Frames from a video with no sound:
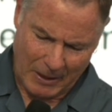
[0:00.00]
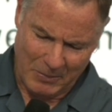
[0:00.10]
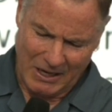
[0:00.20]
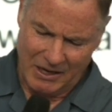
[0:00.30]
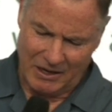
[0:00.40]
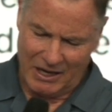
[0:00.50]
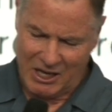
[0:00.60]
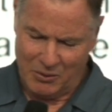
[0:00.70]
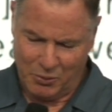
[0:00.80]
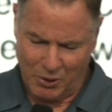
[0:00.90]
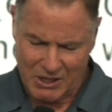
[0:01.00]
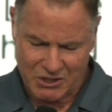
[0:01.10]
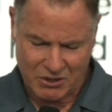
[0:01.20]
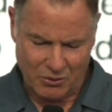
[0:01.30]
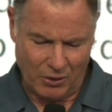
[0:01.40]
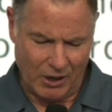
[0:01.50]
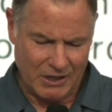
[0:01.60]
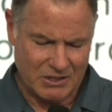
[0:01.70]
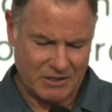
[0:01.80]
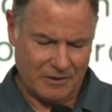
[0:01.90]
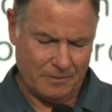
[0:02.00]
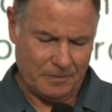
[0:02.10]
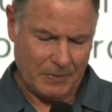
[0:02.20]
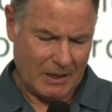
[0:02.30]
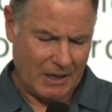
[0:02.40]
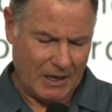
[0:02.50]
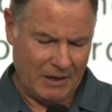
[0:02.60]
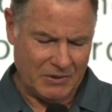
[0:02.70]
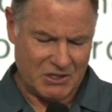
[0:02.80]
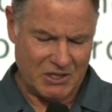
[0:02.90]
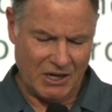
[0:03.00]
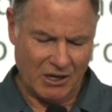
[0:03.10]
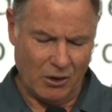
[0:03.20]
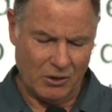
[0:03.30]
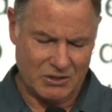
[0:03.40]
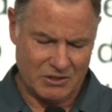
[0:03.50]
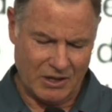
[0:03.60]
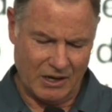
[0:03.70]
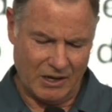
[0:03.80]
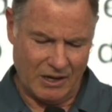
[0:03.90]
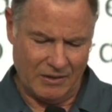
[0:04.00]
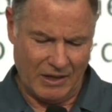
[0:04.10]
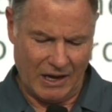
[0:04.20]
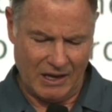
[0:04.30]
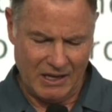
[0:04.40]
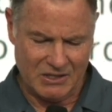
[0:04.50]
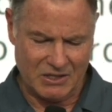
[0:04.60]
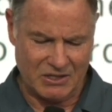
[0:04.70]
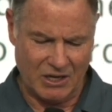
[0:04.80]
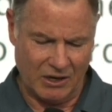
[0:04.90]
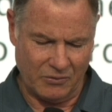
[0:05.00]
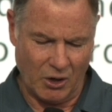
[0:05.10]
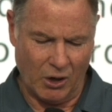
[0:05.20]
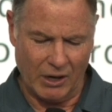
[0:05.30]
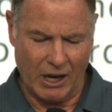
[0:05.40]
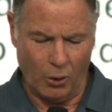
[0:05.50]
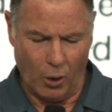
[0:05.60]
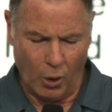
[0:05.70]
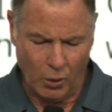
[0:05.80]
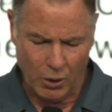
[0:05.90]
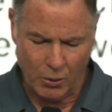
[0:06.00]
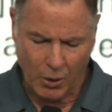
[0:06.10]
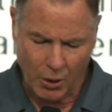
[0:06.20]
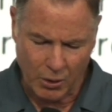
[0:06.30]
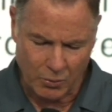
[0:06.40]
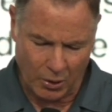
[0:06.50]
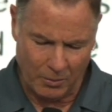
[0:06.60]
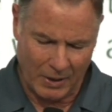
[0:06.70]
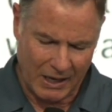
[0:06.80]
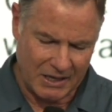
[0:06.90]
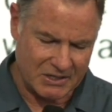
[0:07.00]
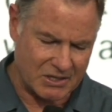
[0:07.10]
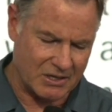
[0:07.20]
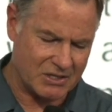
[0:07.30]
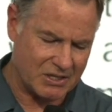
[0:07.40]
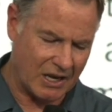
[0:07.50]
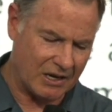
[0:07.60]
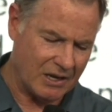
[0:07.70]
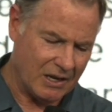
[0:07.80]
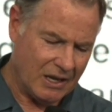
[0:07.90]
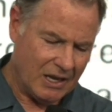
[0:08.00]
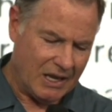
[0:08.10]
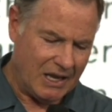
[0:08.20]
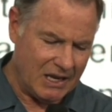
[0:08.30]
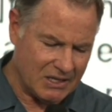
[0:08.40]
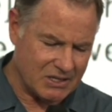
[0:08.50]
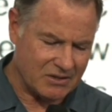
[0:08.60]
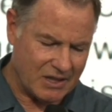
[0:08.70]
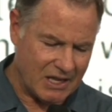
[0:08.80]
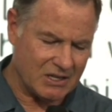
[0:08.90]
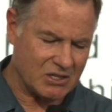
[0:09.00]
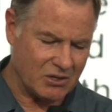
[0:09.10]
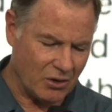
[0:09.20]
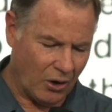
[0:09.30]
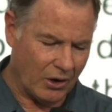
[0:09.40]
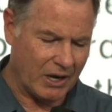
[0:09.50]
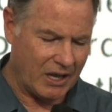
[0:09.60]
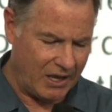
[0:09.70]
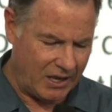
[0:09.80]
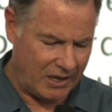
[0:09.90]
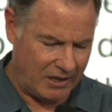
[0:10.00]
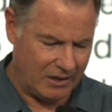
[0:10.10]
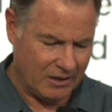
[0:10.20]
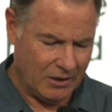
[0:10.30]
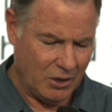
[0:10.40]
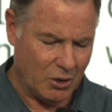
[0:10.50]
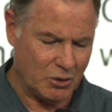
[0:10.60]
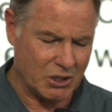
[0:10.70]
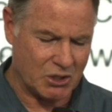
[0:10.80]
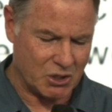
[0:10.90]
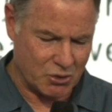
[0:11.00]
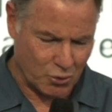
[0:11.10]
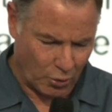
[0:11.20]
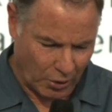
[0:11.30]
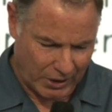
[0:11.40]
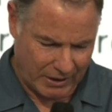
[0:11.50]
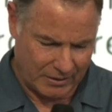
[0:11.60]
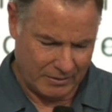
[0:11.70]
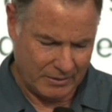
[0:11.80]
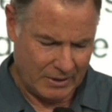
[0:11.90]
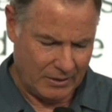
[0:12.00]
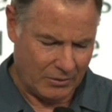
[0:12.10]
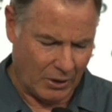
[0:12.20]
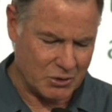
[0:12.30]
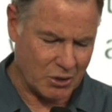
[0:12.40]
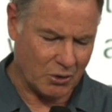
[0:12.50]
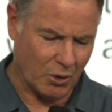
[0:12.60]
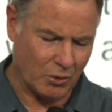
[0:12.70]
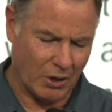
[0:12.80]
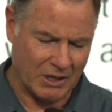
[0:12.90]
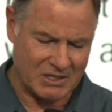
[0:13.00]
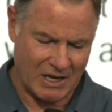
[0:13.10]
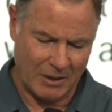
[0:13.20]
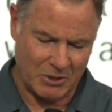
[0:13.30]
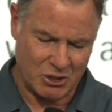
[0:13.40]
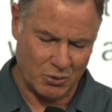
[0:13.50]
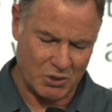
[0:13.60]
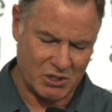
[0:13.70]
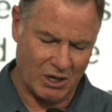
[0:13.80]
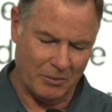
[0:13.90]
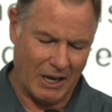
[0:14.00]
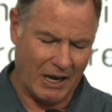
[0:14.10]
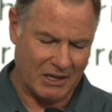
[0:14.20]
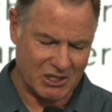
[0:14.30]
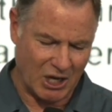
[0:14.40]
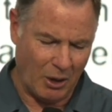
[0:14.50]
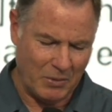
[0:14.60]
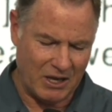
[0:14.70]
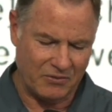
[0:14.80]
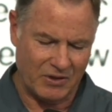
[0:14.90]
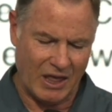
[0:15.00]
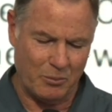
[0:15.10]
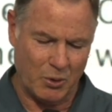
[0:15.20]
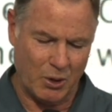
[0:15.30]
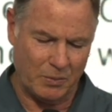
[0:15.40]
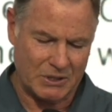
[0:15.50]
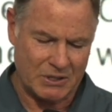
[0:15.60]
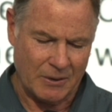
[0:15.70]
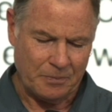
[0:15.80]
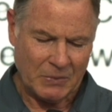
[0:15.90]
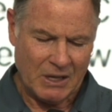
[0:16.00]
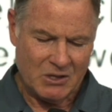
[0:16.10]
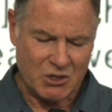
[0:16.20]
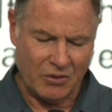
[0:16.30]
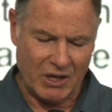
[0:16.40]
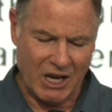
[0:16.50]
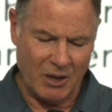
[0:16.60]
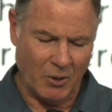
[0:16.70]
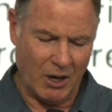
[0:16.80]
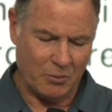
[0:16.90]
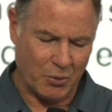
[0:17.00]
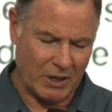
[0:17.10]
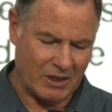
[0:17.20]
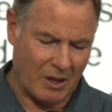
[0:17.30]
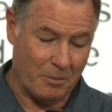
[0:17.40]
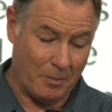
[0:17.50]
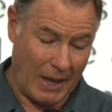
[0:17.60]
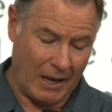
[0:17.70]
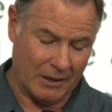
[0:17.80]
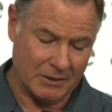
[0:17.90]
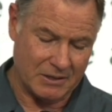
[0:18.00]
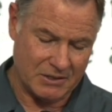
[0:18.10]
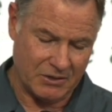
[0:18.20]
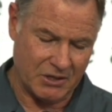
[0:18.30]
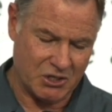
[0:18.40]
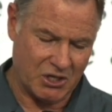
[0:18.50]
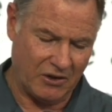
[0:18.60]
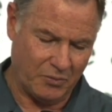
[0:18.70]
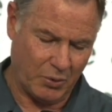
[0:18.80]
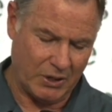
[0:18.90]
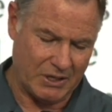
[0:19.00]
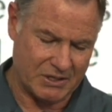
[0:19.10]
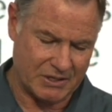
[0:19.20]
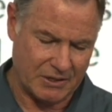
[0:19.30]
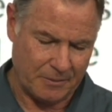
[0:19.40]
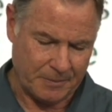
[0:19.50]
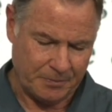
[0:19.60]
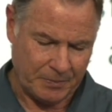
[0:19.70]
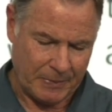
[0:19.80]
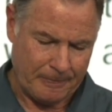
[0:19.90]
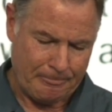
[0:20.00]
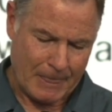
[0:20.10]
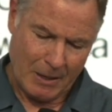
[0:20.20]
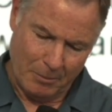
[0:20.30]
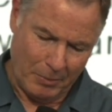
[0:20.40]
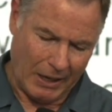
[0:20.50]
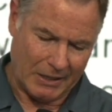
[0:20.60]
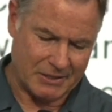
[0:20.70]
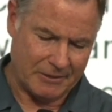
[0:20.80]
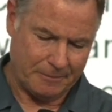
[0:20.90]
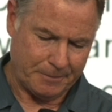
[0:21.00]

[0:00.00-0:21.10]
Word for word: Immediately he preached Christ in the synagogues that, that he is the Son of God, and all who heard were amazed and said, Is this not he who destroyed those who called on his name in Jerusalem and has come here for that purpose? So that he might bring them bound to the chief priests. But